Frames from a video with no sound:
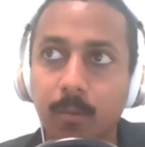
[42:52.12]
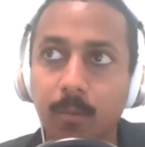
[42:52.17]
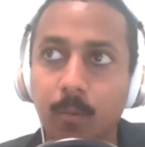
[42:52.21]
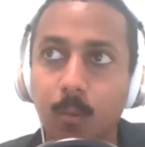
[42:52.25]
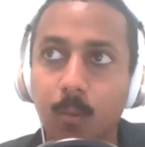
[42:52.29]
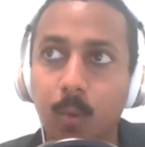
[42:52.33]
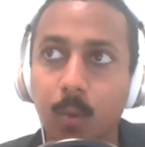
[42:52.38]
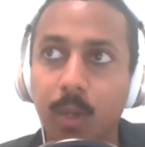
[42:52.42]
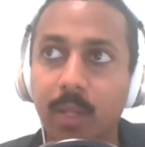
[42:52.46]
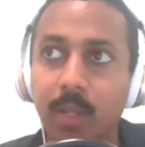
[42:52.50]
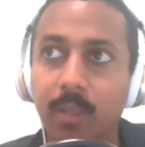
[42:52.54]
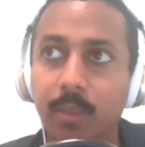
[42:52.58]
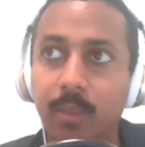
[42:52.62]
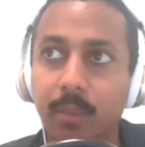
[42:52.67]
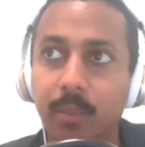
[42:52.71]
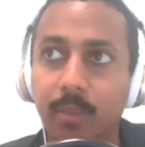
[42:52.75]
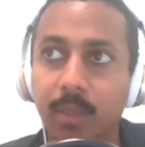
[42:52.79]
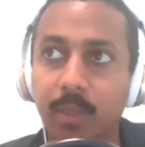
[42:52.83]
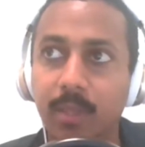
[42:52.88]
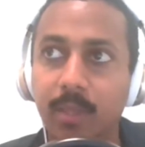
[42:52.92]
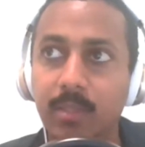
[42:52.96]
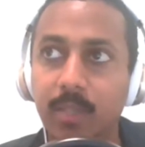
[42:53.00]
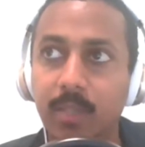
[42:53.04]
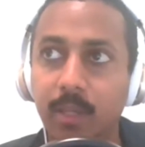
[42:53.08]
one of the
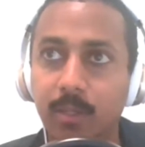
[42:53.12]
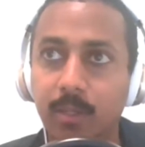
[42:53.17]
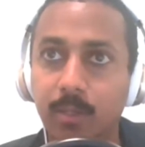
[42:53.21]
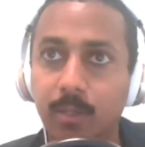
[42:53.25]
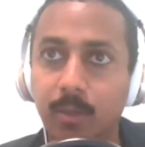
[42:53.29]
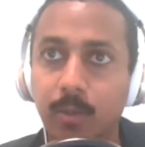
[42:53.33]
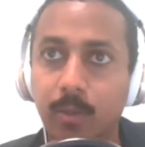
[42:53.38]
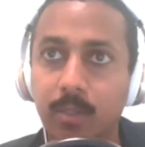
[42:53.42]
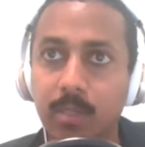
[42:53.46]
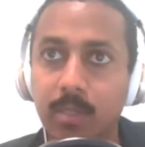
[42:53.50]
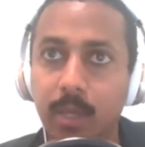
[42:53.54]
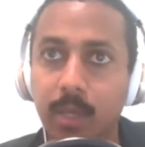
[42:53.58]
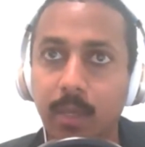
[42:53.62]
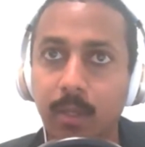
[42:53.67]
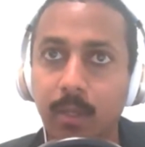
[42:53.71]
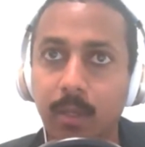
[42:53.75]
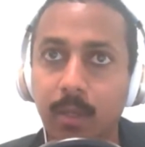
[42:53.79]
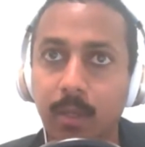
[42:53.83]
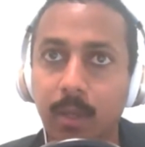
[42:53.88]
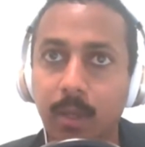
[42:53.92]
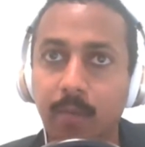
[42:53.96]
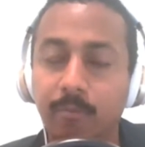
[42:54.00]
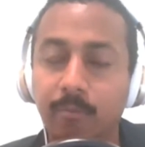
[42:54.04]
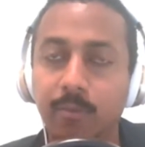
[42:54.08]
things I do is I,
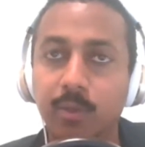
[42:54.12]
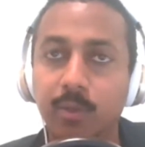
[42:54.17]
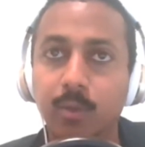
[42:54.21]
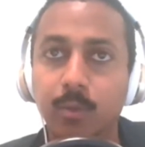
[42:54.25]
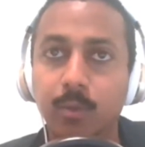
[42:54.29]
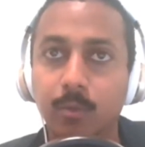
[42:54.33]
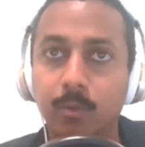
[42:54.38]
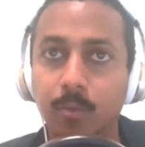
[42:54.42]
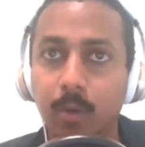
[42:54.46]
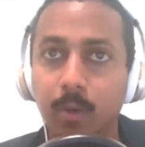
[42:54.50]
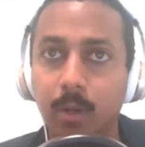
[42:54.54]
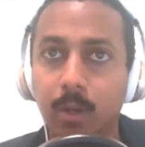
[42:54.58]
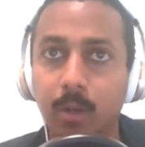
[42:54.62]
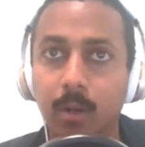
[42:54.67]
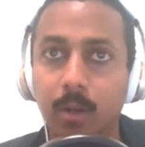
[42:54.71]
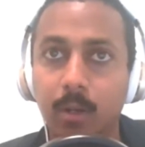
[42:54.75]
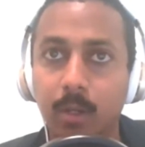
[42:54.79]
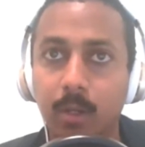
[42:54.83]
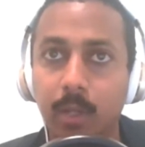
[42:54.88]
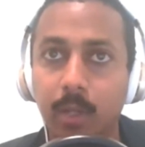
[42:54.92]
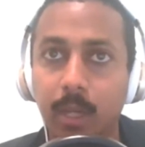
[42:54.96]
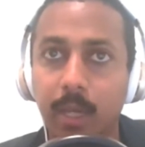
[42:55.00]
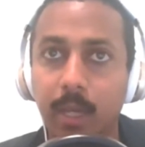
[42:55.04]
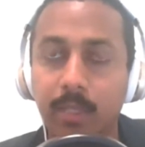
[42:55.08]
I view what
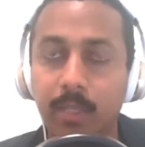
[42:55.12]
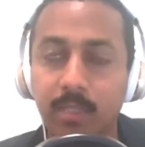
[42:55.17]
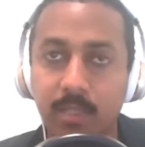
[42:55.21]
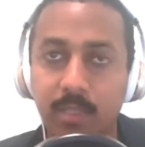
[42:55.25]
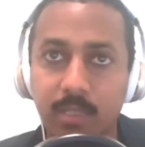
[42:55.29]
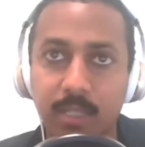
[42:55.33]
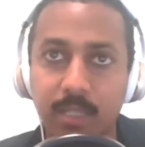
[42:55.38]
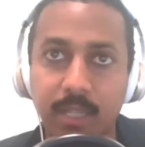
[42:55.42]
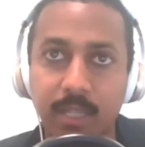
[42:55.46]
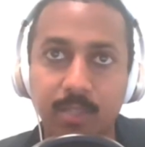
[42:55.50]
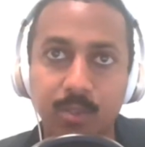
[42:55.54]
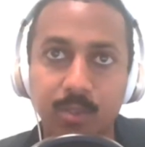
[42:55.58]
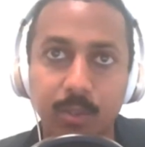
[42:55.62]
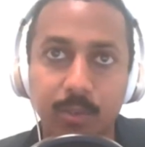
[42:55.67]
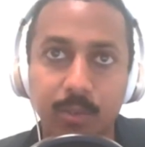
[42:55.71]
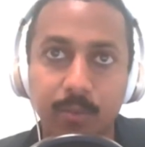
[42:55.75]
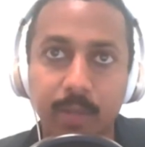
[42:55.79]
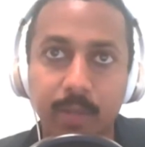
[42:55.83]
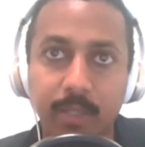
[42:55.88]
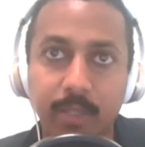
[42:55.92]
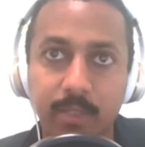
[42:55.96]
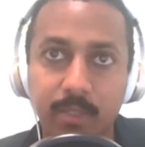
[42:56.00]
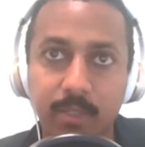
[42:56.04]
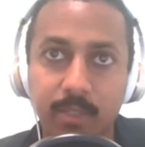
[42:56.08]
are existential
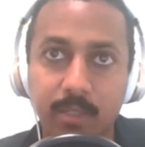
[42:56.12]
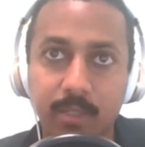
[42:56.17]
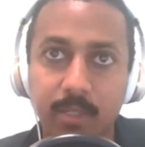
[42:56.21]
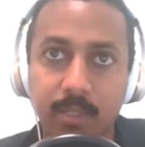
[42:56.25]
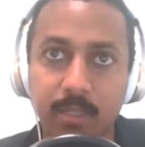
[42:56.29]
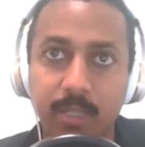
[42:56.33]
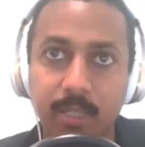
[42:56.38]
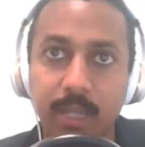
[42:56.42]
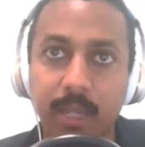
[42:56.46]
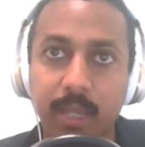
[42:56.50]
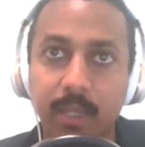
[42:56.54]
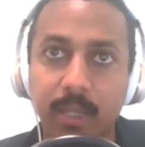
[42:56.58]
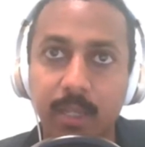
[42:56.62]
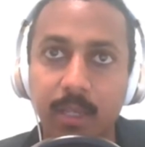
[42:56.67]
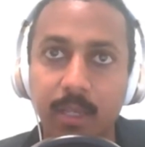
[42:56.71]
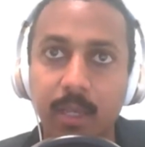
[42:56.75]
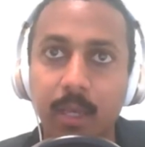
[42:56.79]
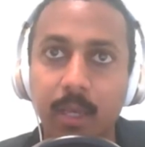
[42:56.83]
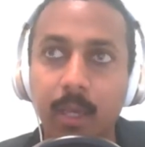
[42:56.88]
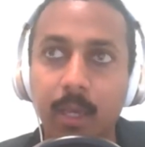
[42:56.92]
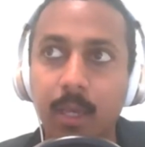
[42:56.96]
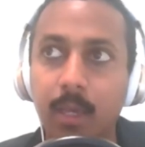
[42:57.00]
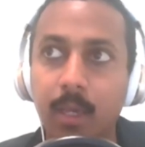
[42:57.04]
threats to society.